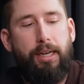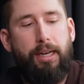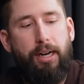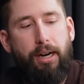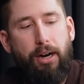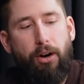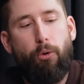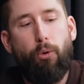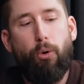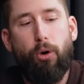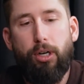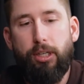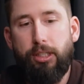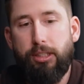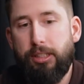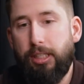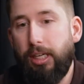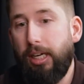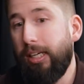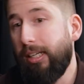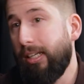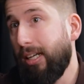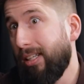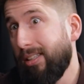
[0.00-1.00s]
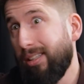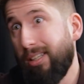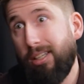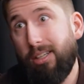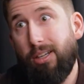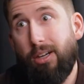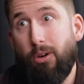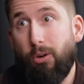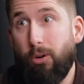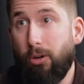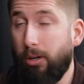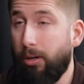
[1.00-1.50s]
Or it's like,
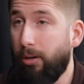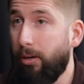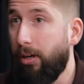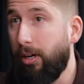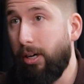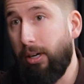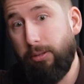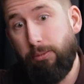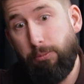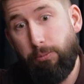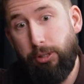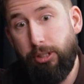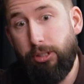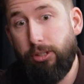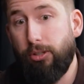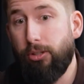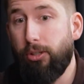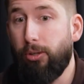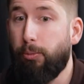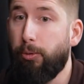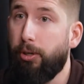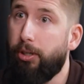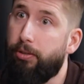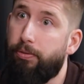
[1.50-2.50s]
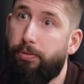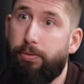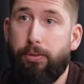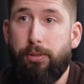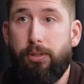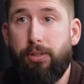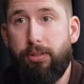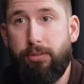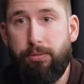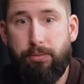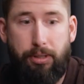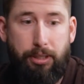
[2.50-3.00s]
we do the work
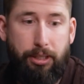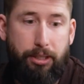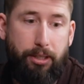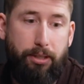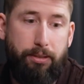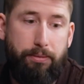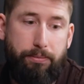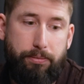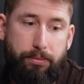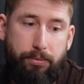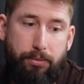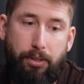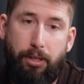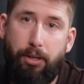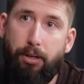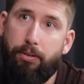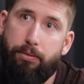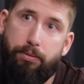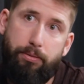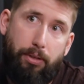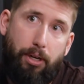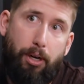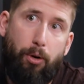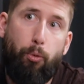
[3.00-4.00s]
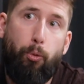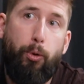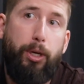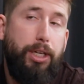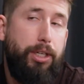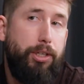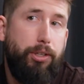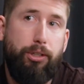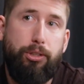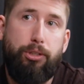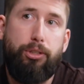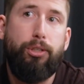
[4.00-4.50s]
for, a
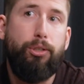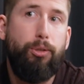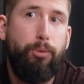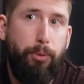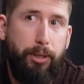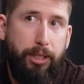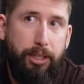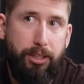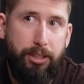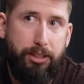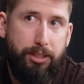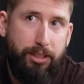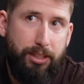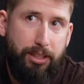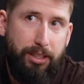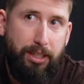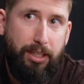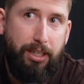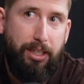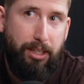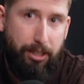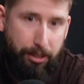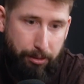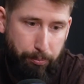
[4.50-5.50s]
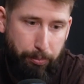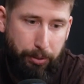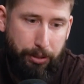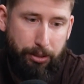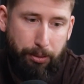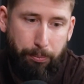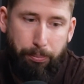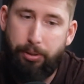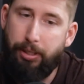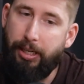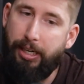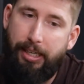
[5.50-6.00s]
week or 2 weeks, but
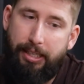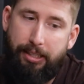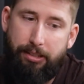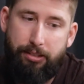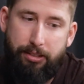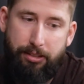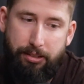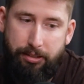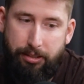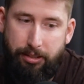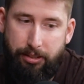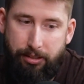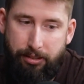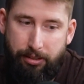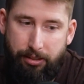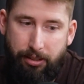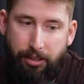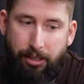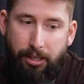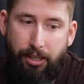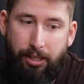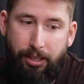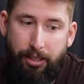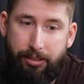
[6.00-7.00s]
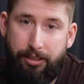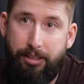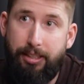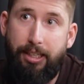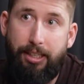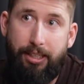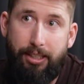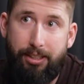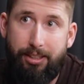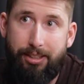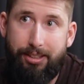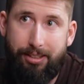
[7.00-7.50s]
the plan
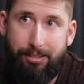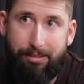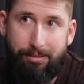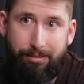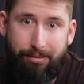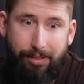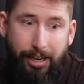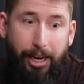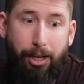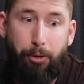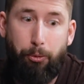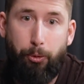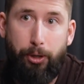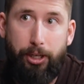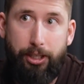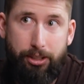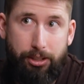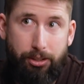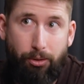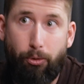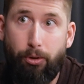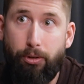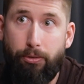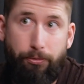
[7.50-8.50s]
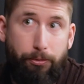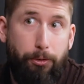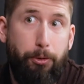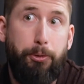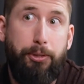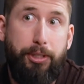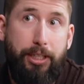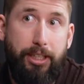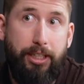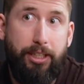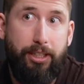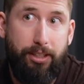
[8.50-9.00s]
needs 8 weeks or a
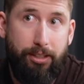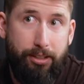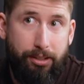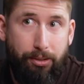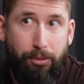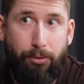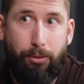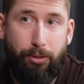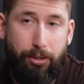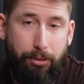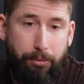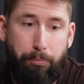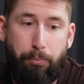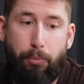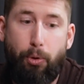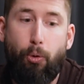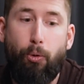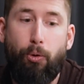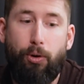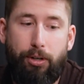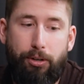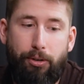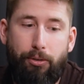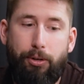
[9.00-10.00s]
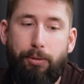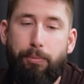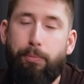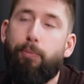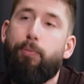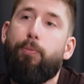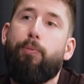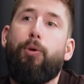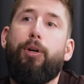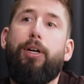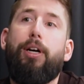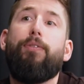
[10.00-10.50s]
full year or more or
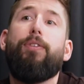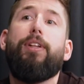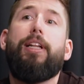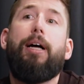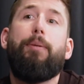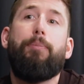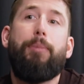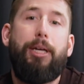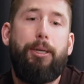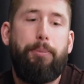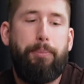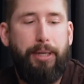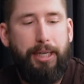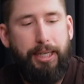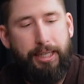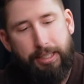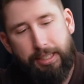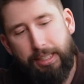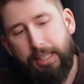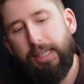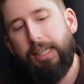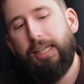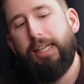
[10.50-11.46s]
whatever that may be.